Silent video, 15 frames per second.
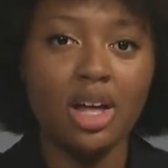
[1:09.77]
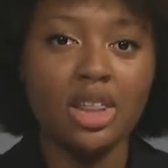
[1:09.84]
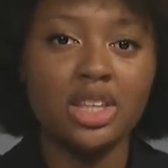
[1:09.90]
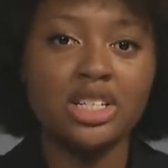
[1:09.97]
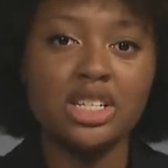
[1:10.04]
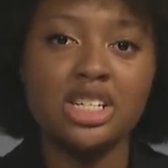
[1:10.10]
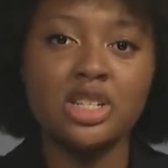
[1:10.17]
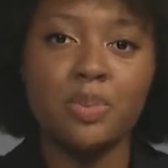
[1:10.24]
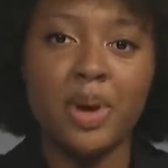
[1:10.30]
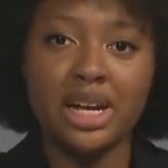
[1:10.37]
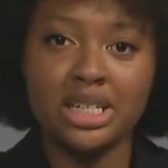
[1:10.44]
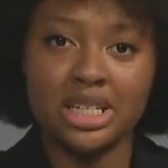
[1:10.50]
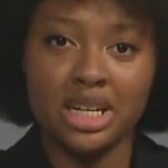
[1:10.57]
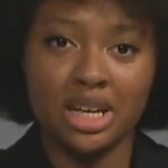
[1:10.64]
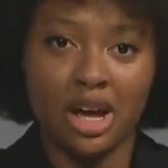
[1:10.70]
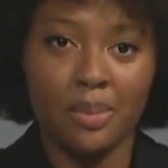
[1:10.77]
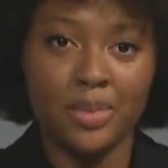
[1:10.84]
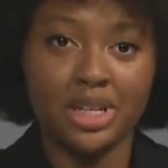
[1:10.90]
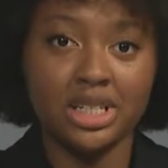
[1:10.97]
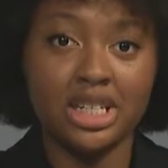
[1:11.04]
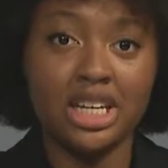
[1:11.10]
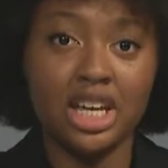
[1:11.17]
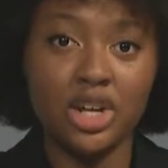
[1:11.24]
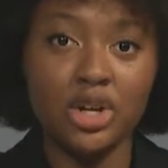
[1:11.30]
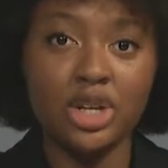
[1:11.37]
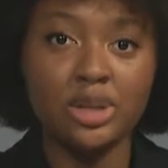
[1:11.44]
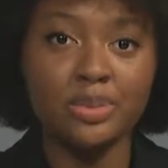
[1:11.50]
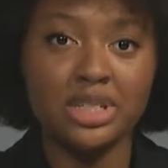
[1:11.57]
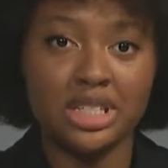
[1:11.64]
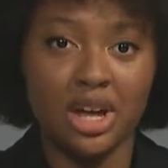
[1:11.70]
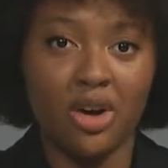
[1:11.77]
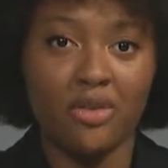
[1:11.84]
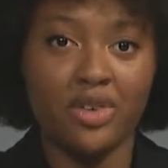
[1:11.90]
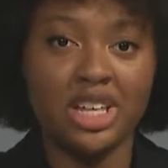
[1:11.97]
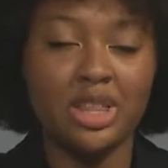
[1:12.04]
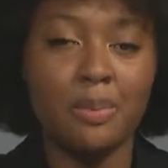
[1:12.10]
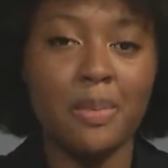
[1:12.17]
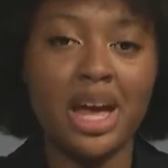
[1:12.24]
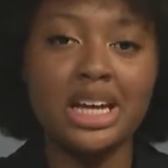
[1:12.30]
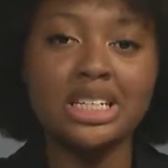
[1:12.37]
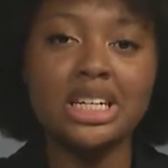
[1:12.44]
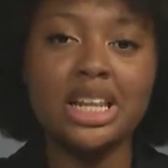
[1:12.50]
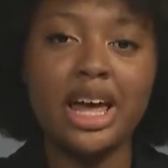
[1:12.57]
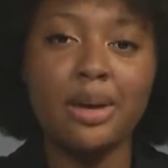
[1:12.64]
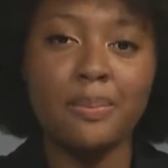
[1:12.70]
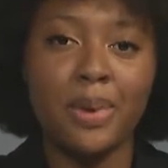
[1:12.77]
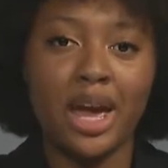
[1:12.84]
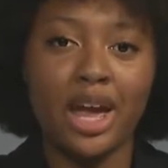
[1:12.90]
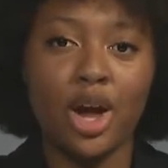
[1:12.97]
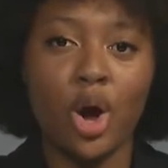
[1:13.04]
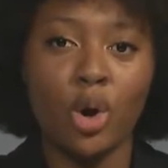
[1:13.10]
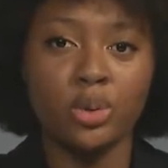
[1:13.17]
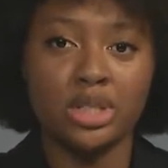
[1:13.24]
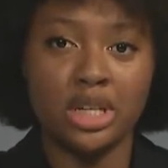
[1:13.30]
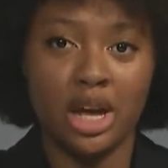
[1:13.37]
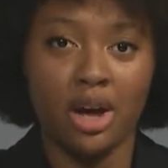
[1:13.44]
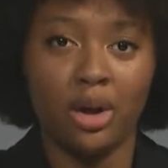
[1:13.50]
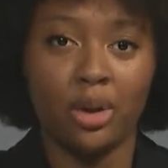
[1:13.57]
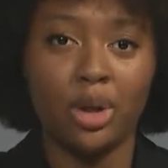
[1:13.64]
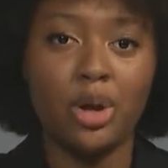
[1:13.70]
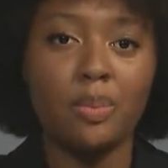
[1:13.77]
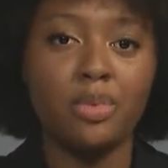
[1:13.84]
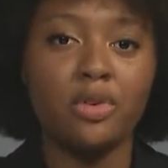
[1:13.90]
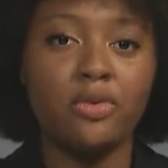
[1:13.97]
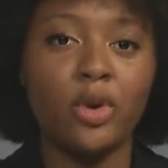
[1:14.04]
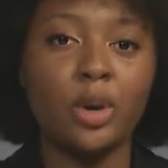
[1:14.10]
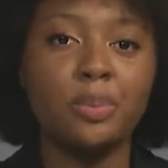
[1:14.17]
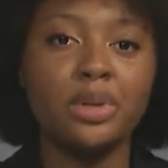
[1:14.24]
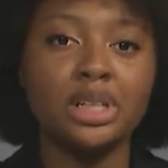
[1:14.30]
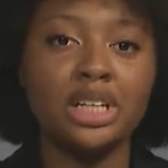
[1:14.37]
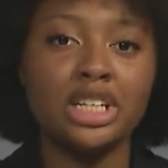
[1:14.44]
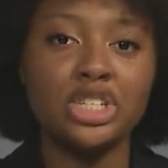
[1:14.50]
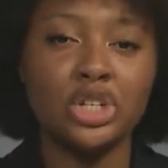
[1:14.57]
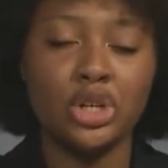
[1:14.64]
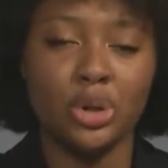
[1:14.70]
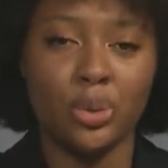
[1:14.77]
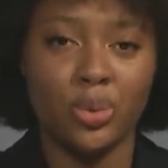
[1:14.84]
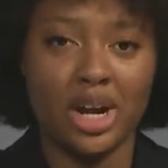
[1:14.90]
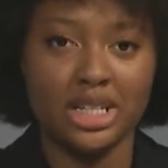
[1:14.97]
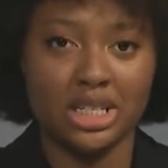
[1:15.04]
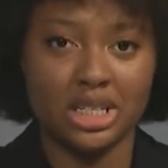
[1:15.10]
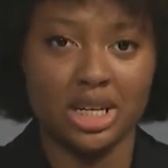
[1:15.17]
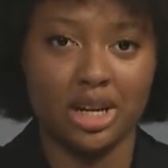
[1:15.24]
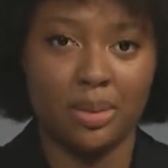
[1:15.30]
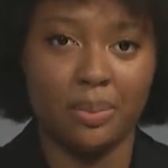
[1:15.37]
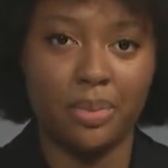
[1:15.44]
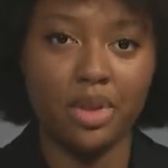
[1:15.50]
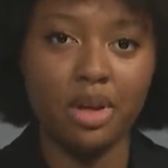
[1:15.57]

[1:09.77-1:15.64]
The suspected gunman killed himself in the Mandalay Bay Hotel before police could arrest him.